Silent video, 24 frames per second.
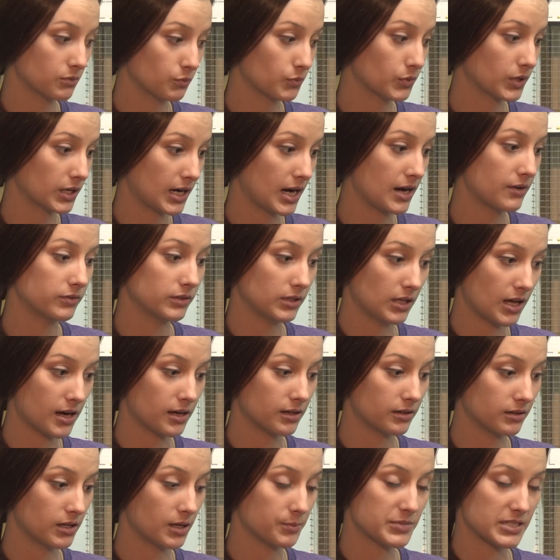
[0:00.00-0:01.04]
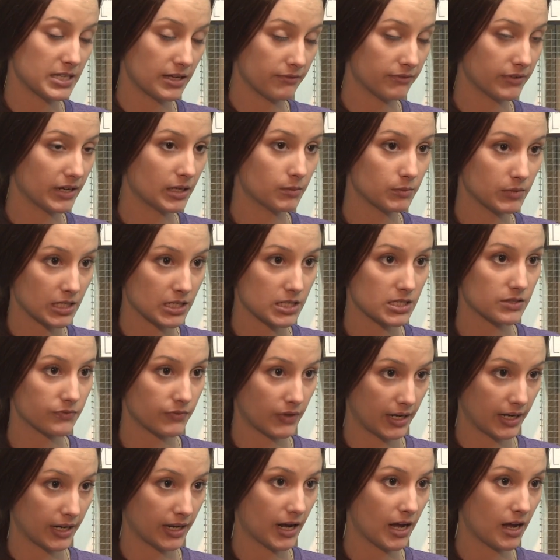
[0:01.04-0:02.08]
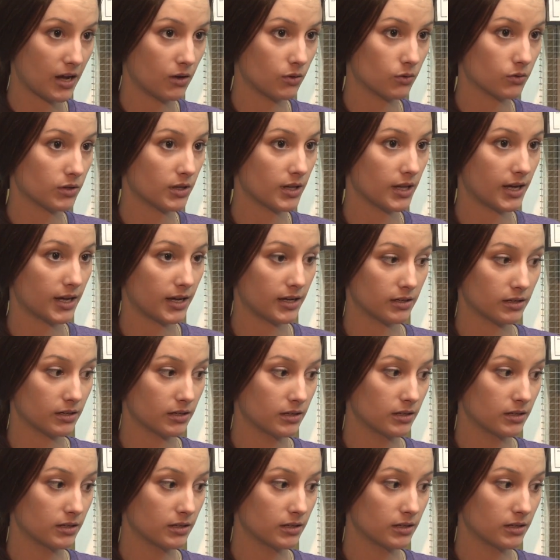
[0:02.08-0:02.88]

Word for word: We're going to have a lot of upset families finding out that